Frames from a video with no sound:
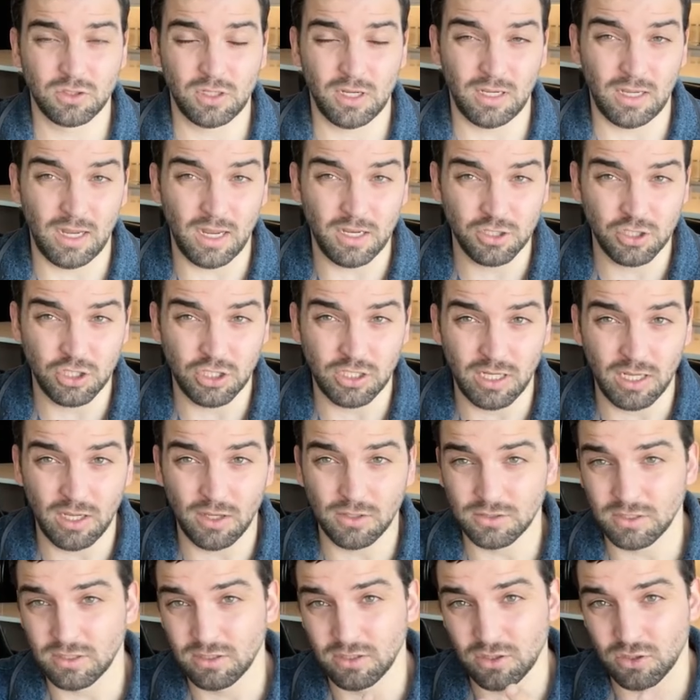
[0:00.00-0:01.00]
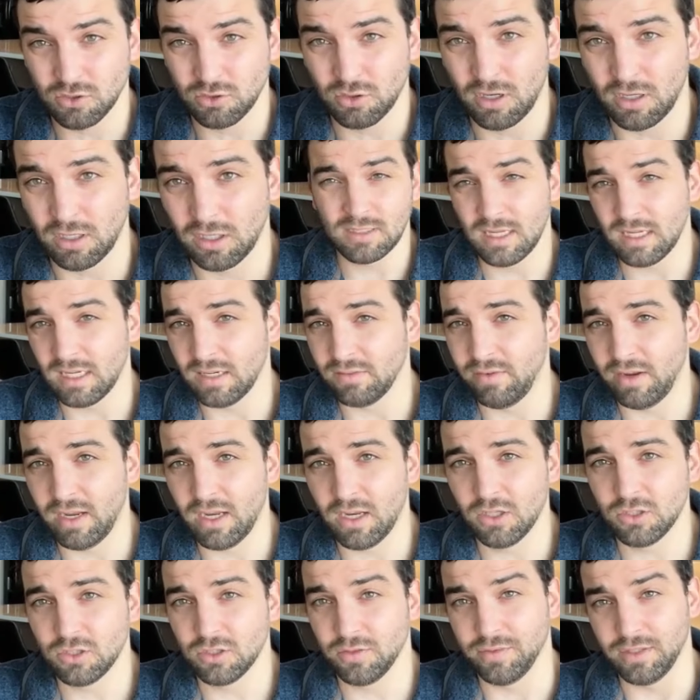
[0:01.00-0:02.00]
and NGLs, as it's trying to take
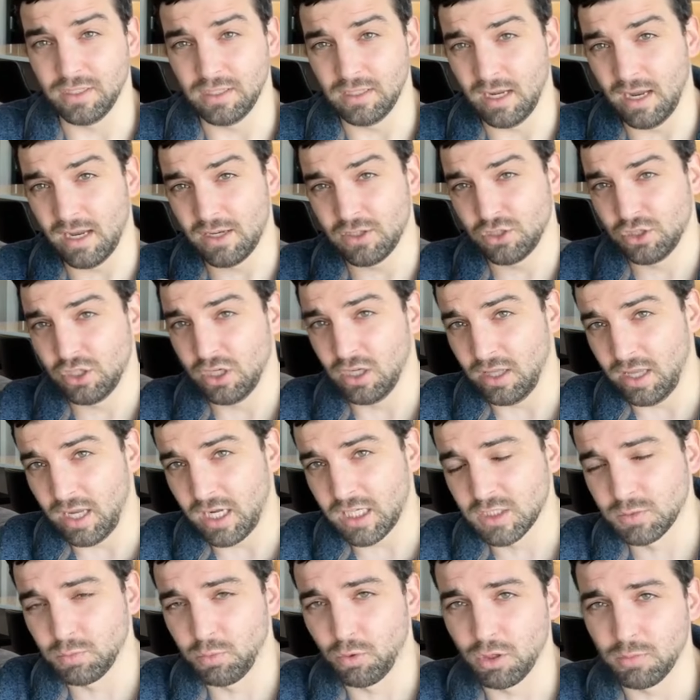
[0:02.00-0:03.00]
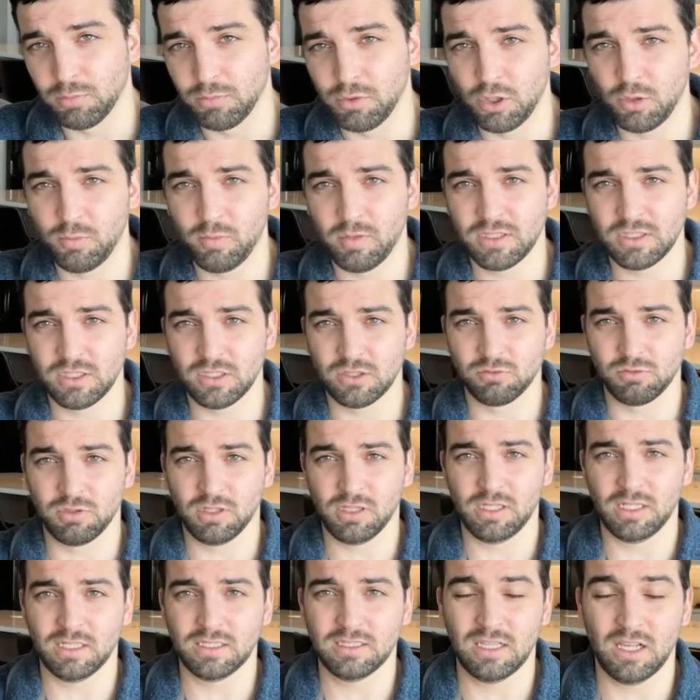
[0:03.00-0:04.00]
advantage of the NGL export boom, which is
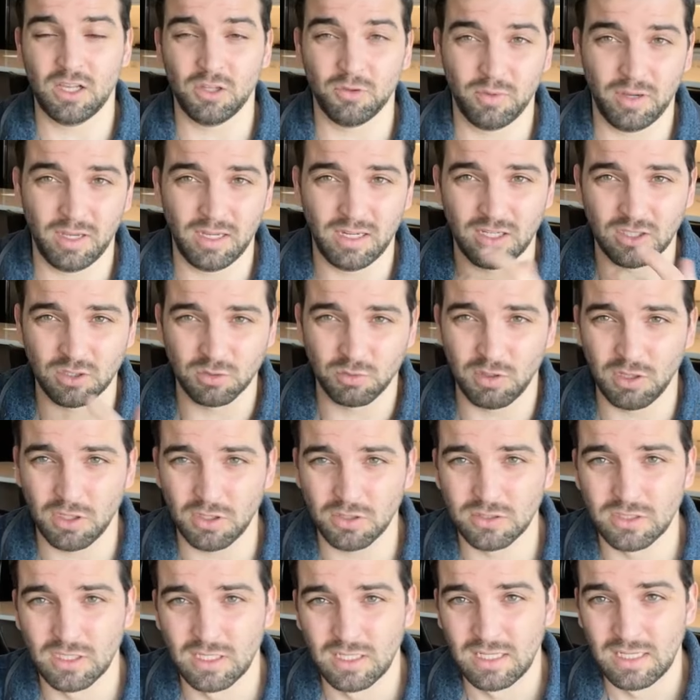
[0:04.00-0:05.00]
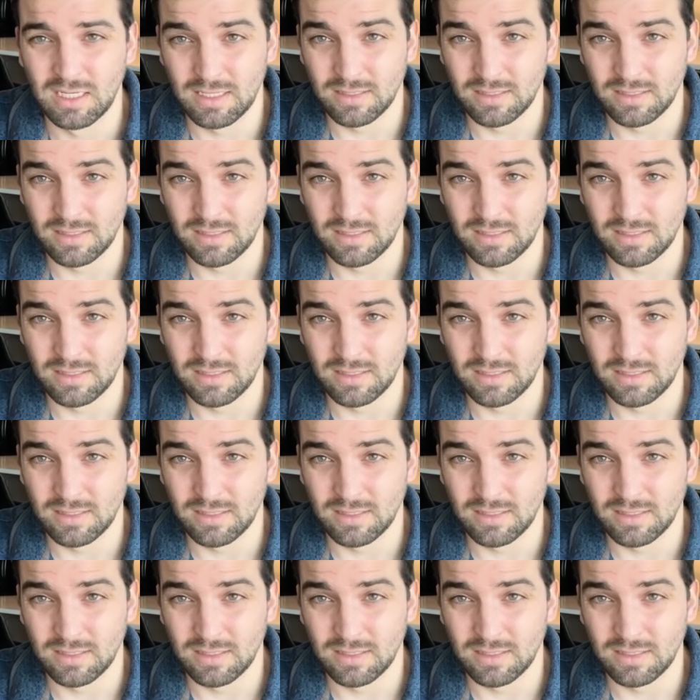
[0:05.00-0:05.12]
really accelerating, as well as